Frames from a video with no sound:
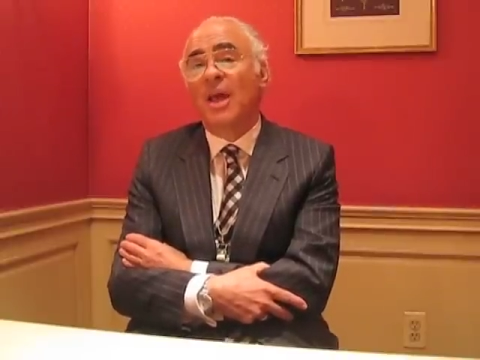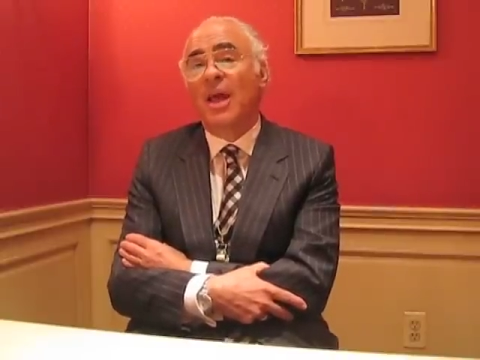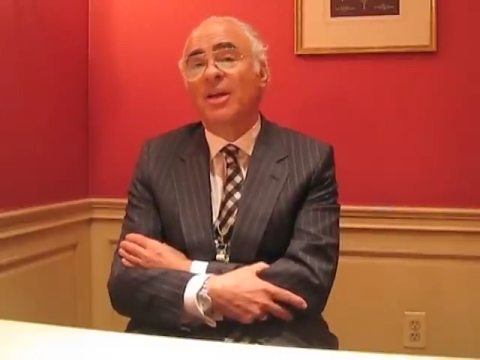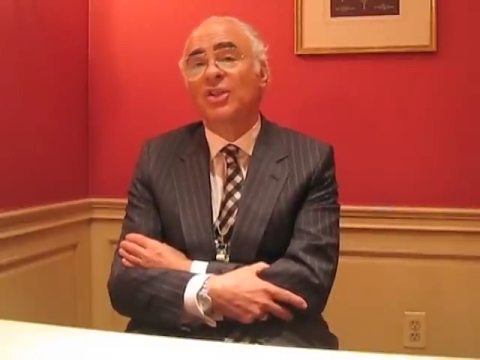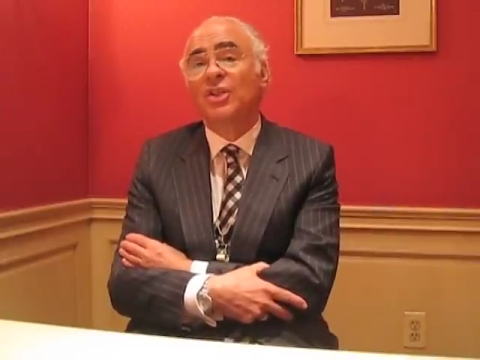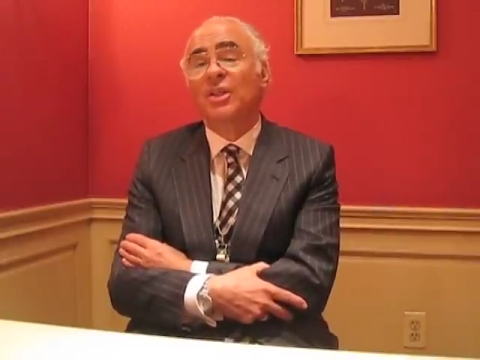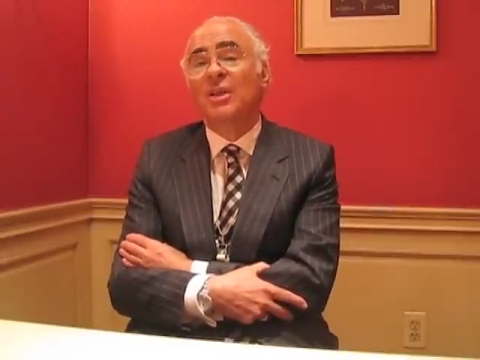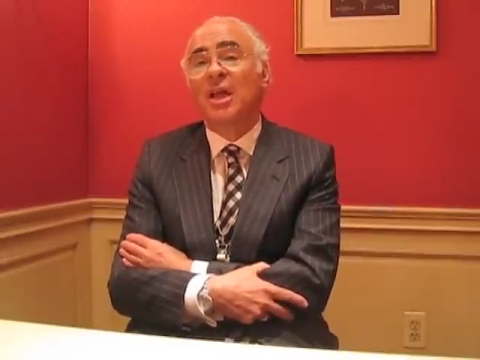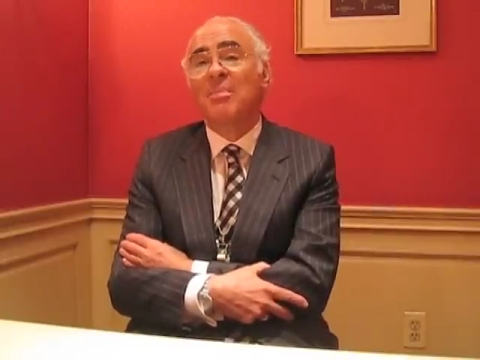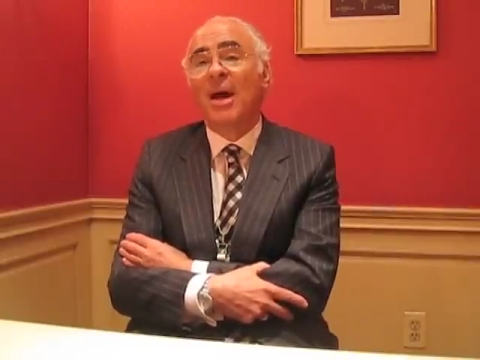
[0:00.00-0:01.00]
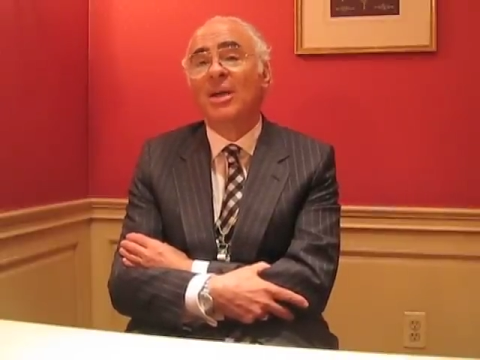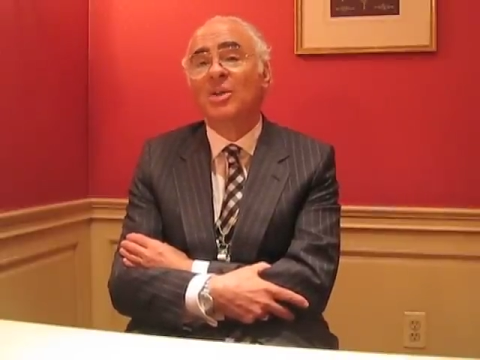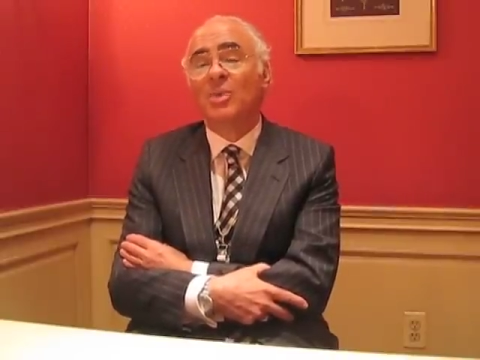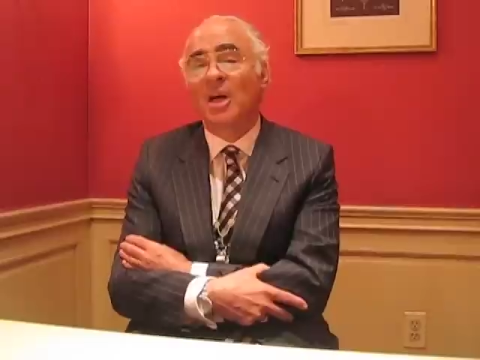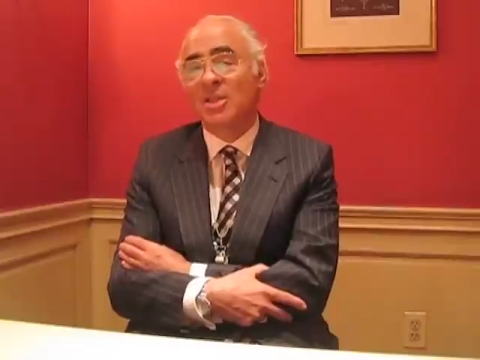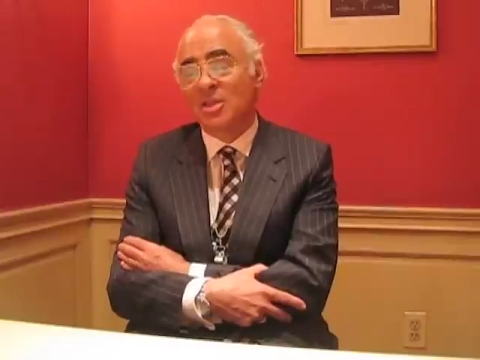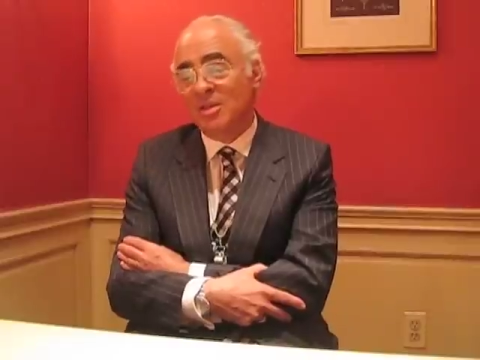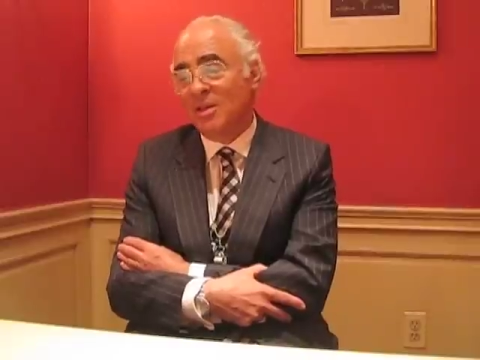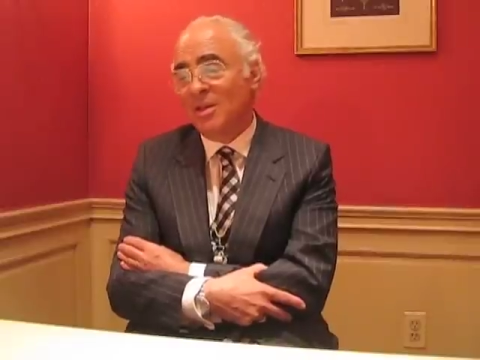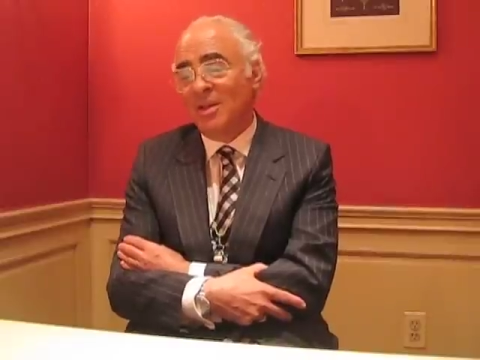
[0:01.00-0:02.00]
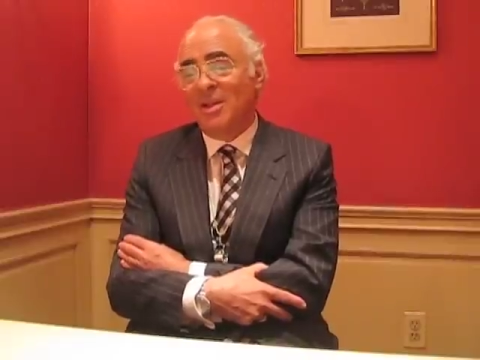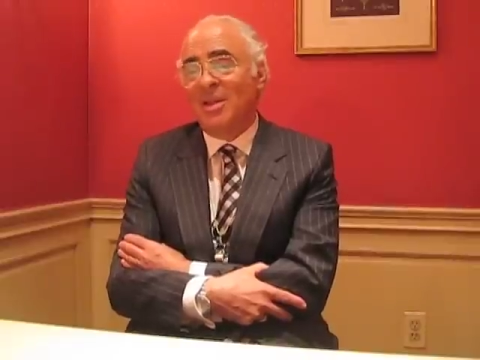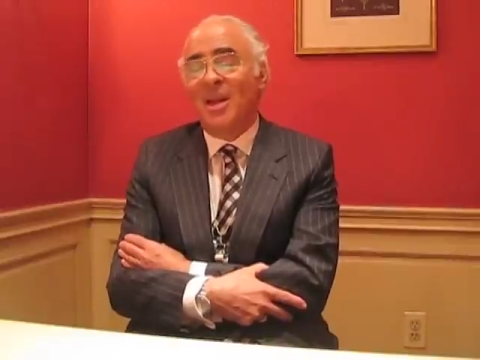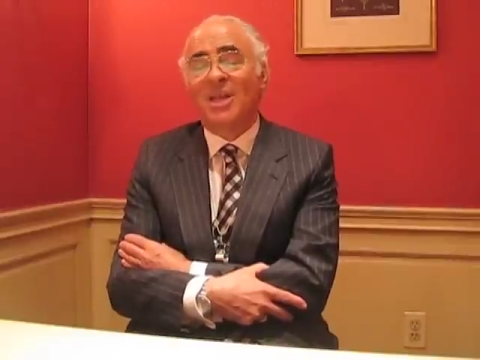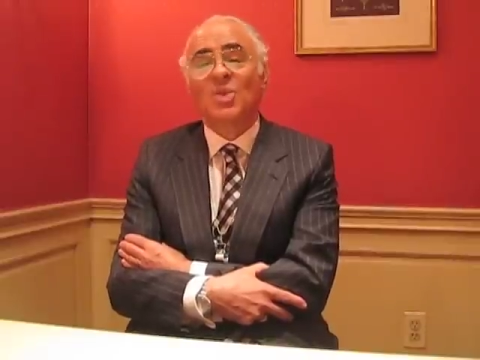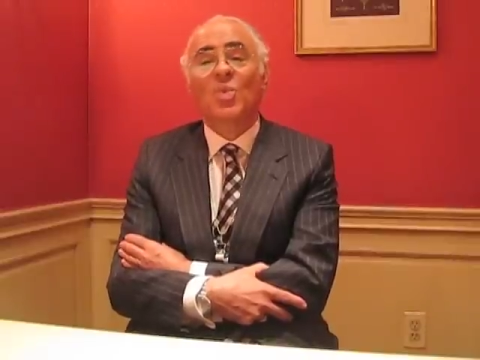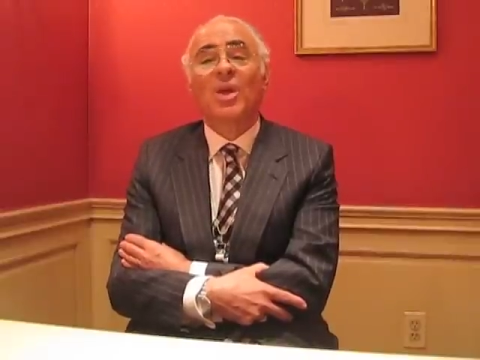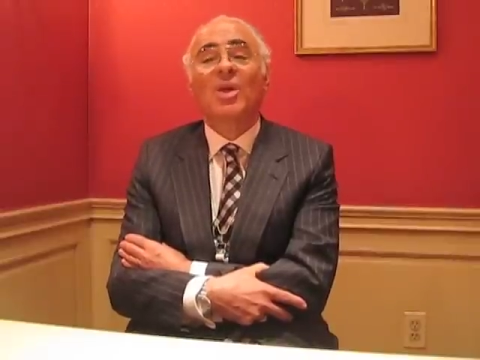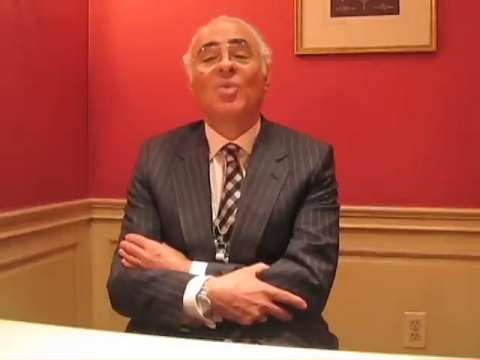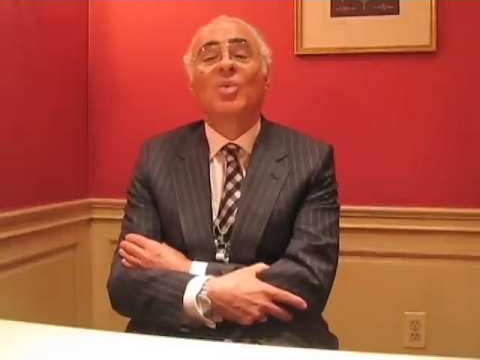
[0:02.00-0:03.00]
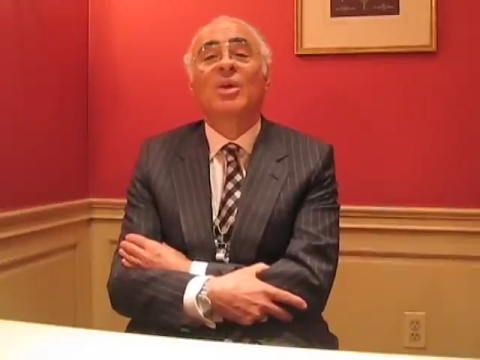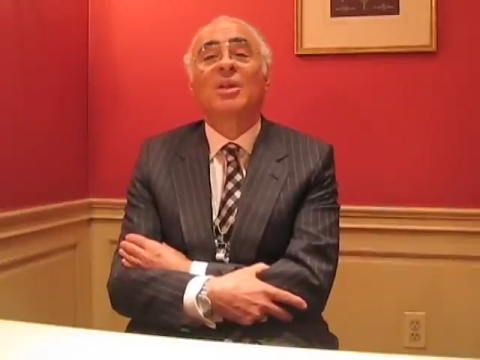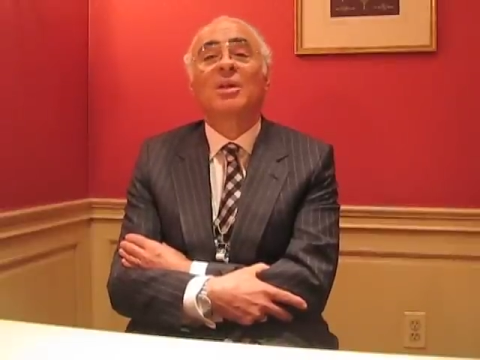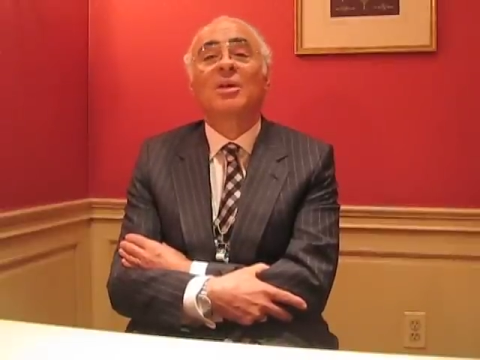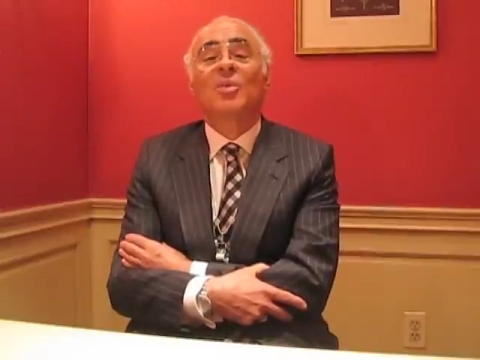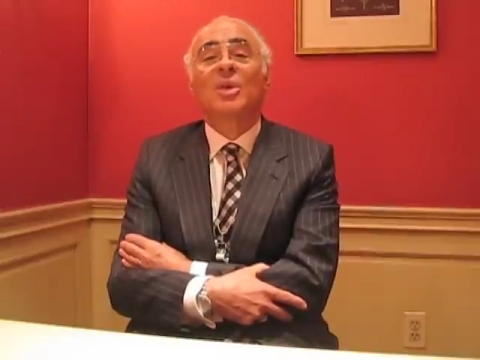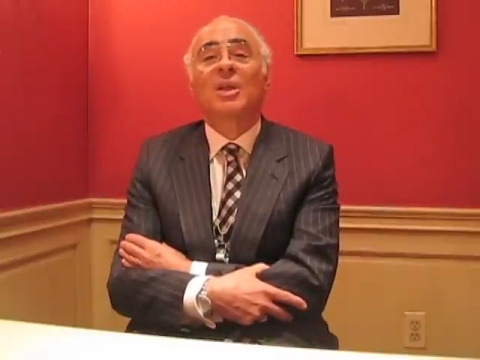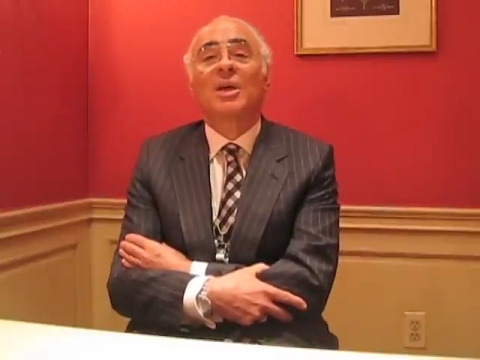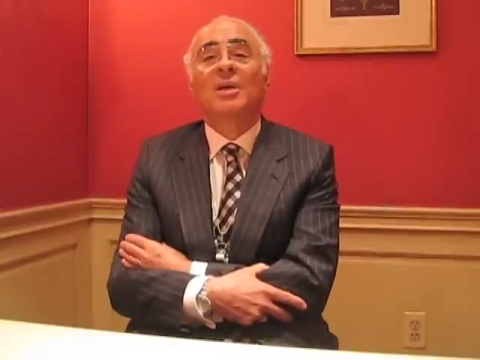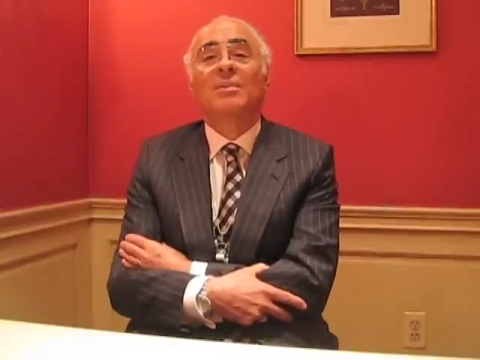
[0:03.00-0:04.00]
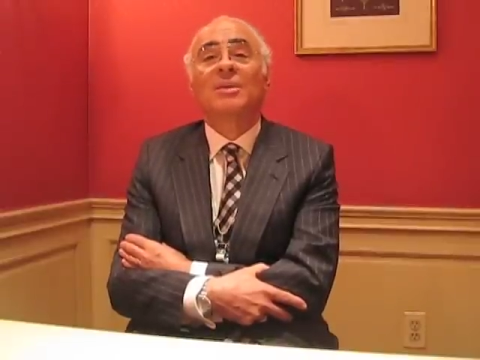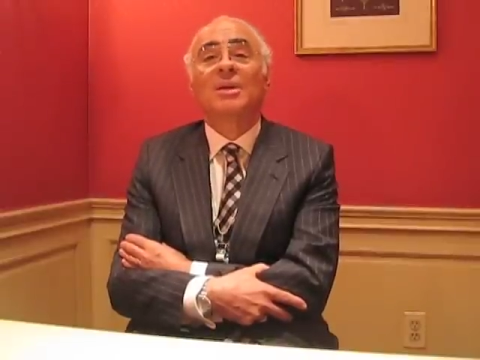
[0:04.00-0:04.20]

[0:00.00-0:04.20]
And she came back to us the next week with a